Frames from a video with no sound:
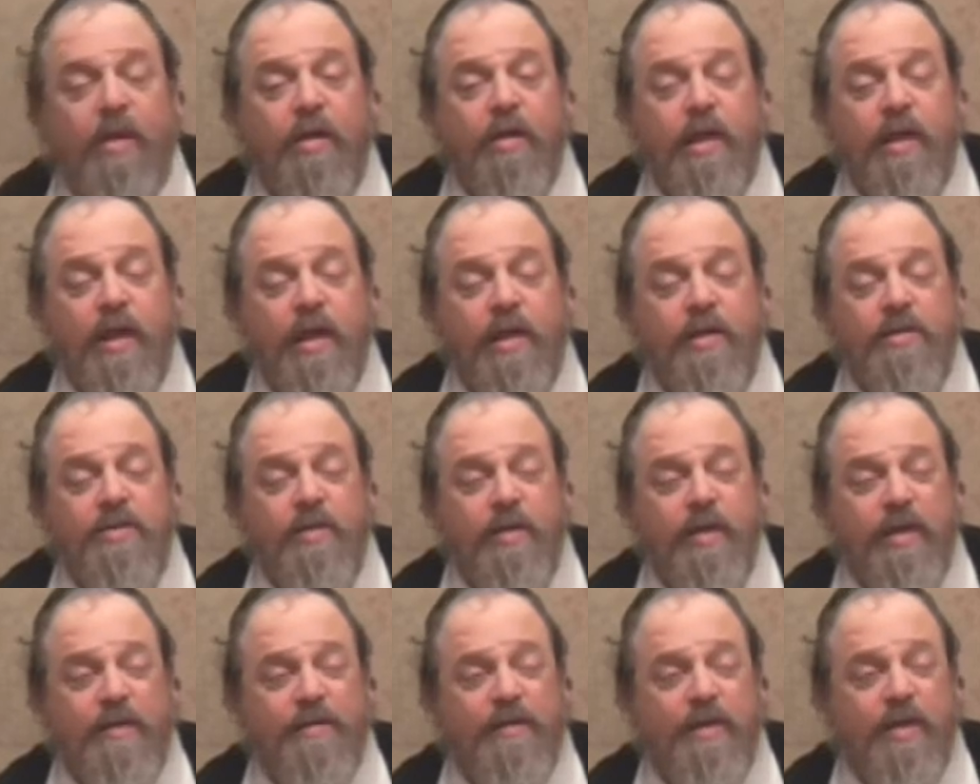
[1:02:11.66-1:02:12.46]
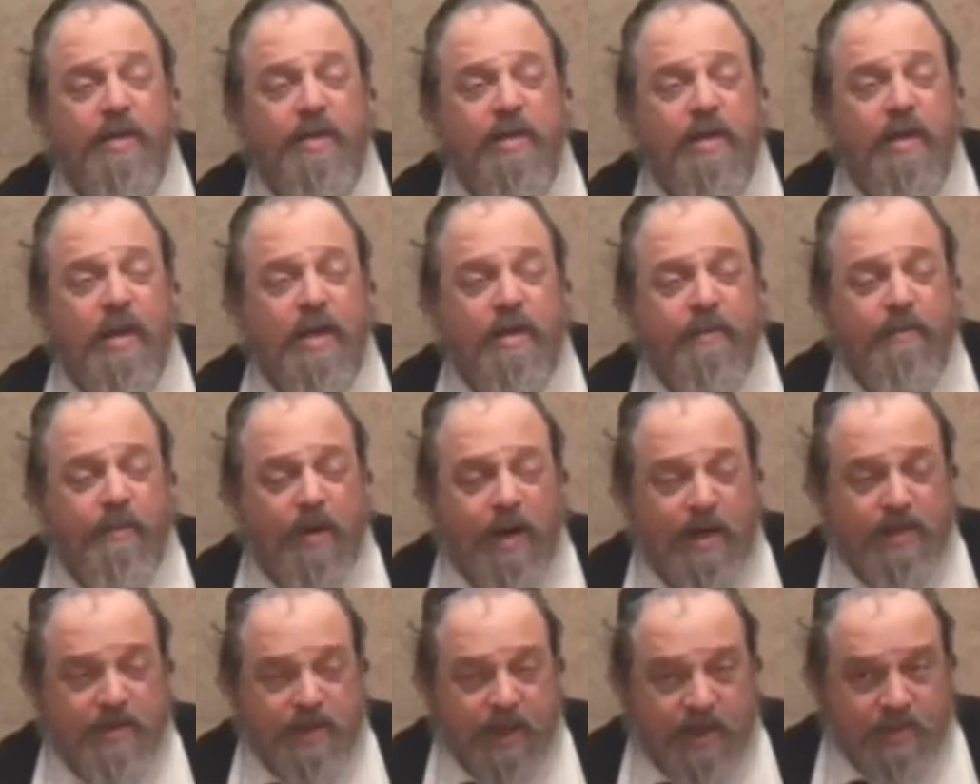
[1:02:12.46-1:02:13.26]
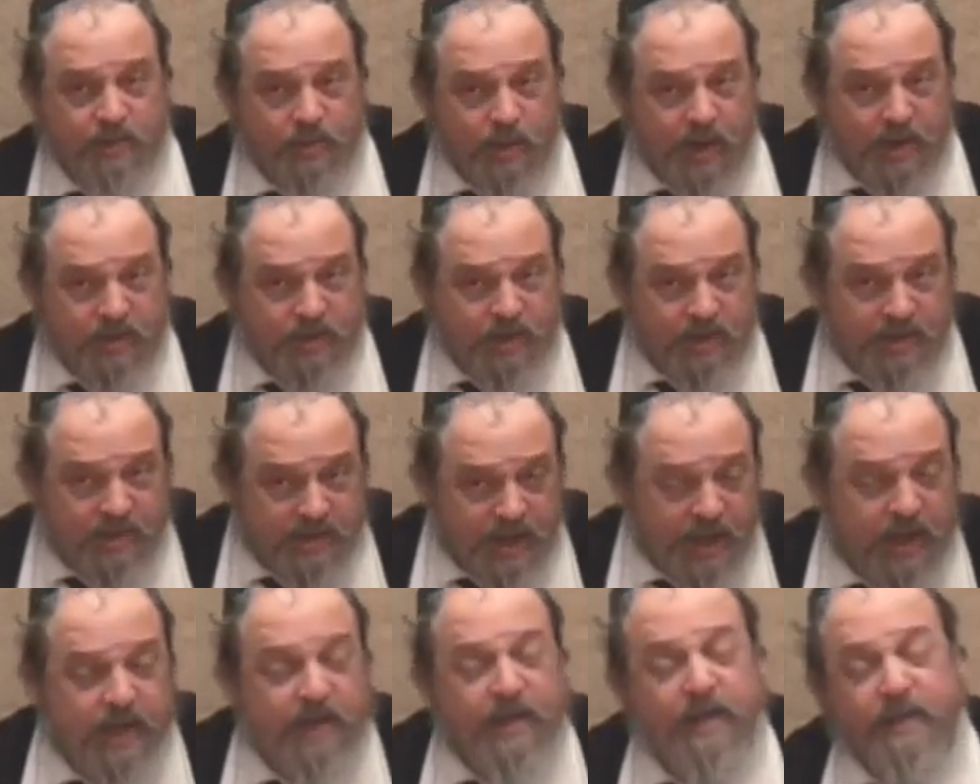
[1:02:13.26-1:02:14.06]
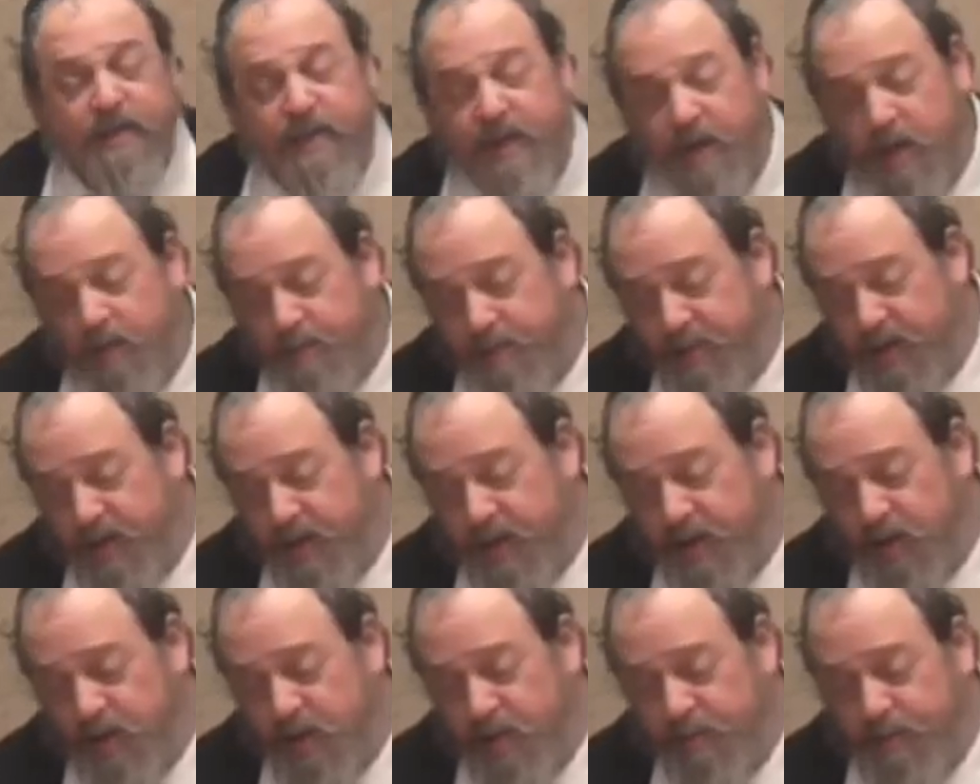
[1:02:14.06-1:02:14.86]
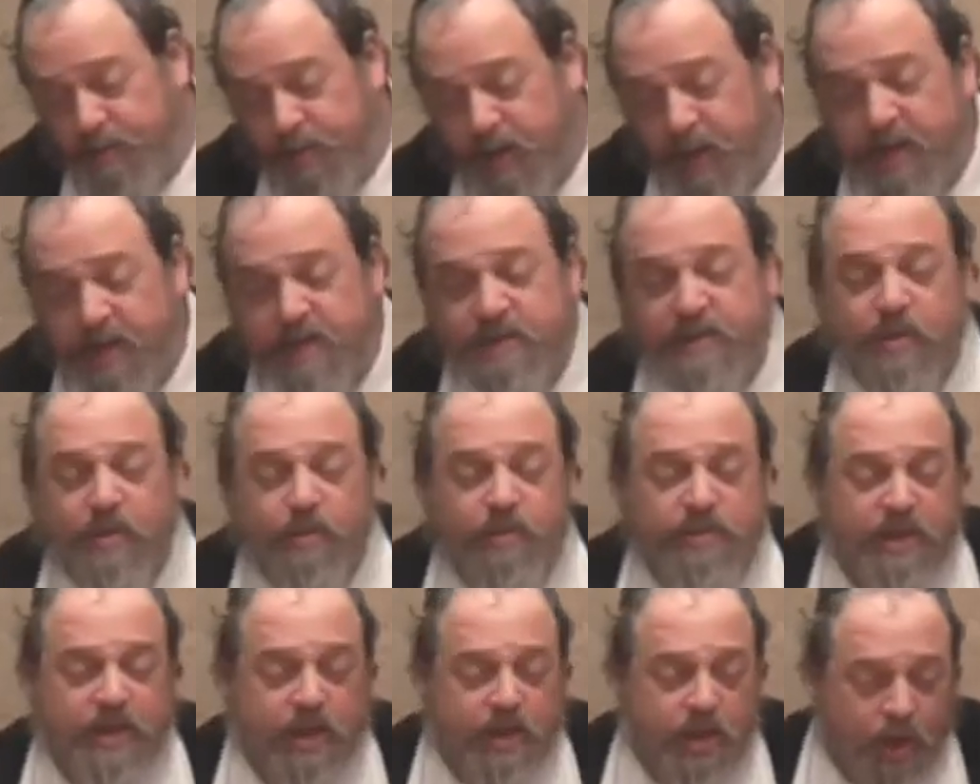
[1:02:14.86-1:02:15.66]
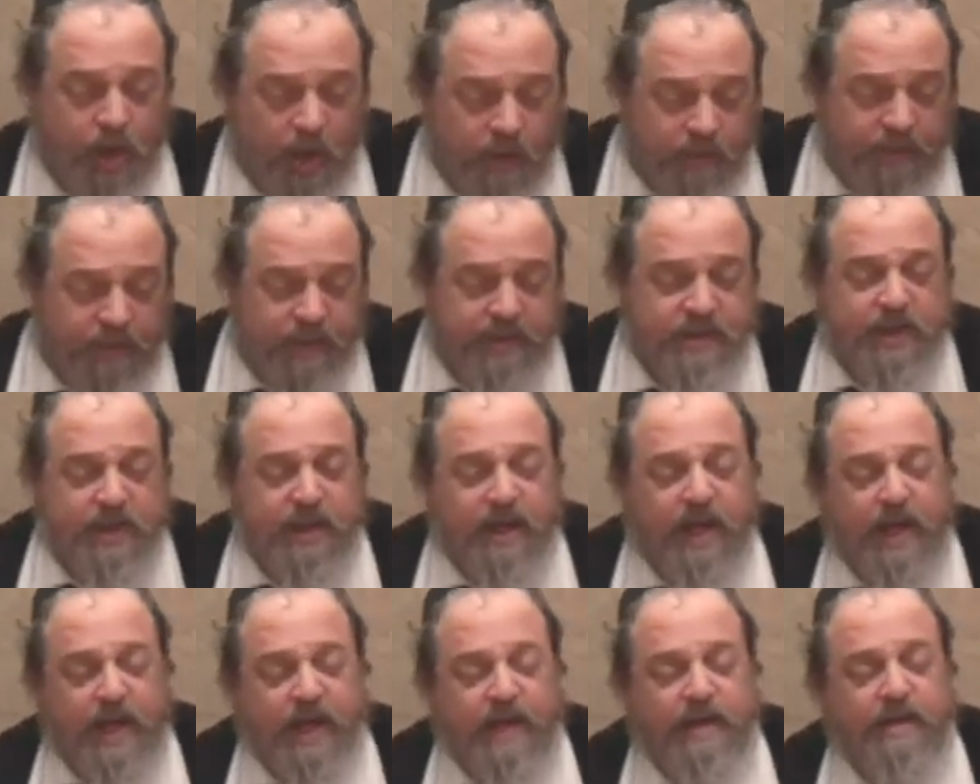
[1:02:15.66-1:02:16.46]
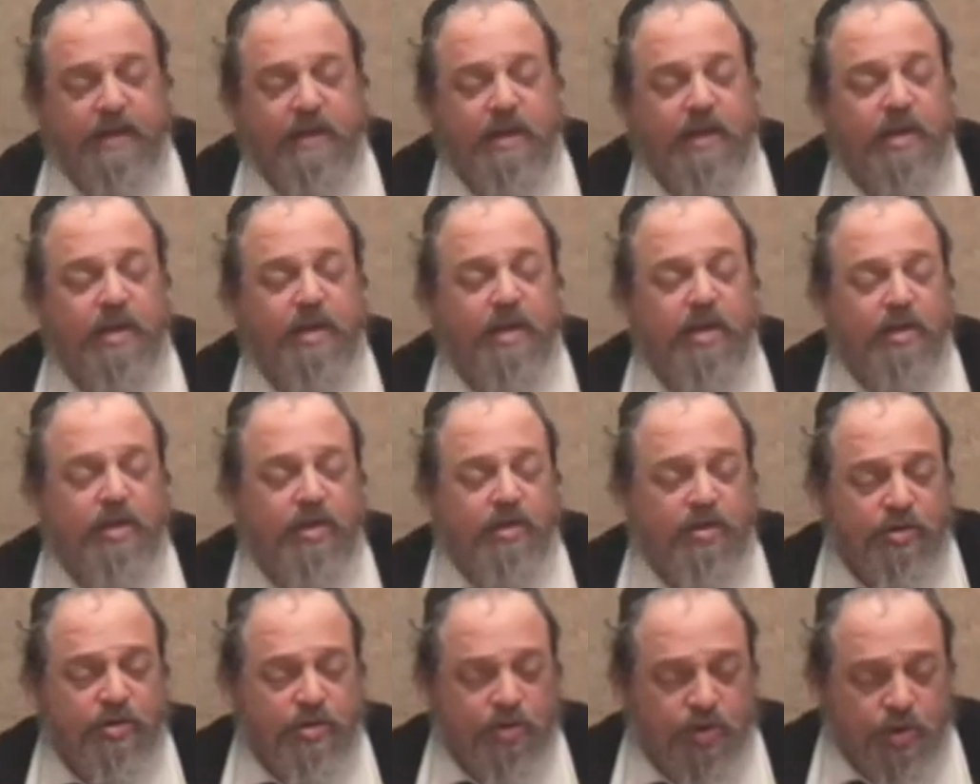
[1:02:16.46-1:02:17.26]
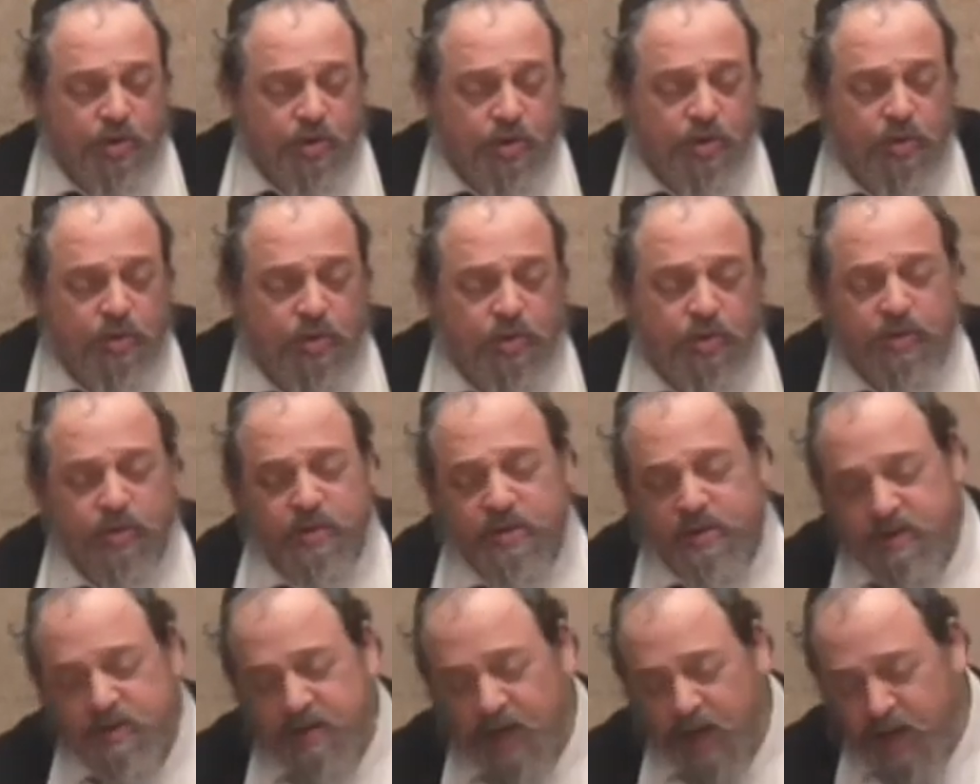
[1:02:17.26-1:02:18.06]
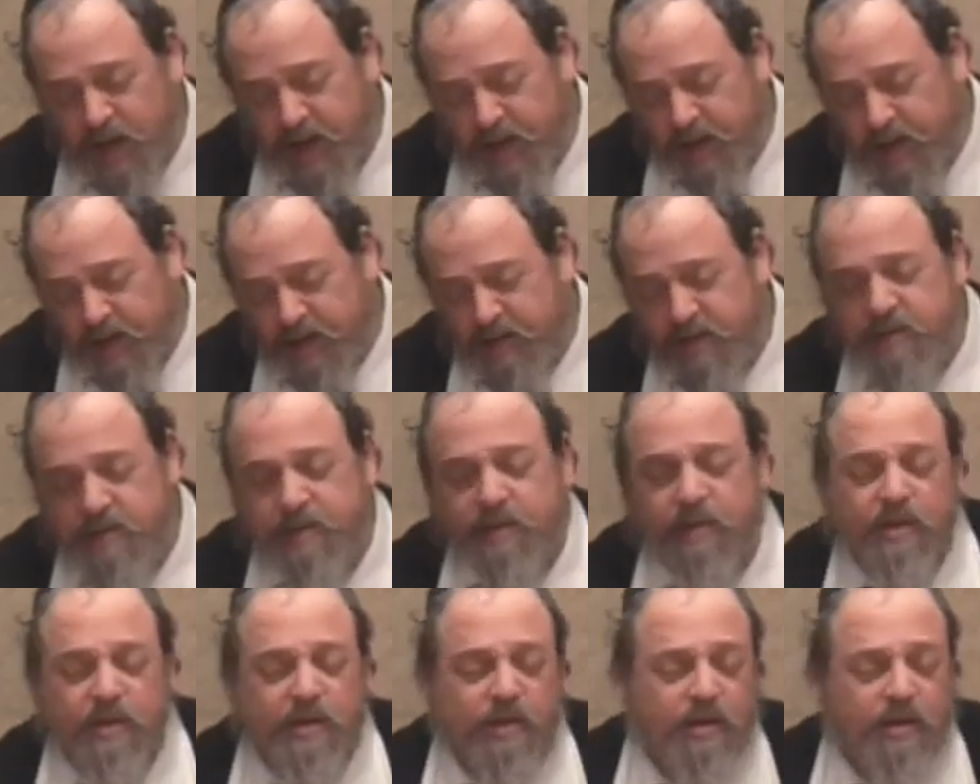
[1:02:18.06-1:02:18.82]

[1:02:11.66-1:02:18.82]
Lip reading: Okay, so even as Rashi said, in their particular place there was a kofitz that had two sides,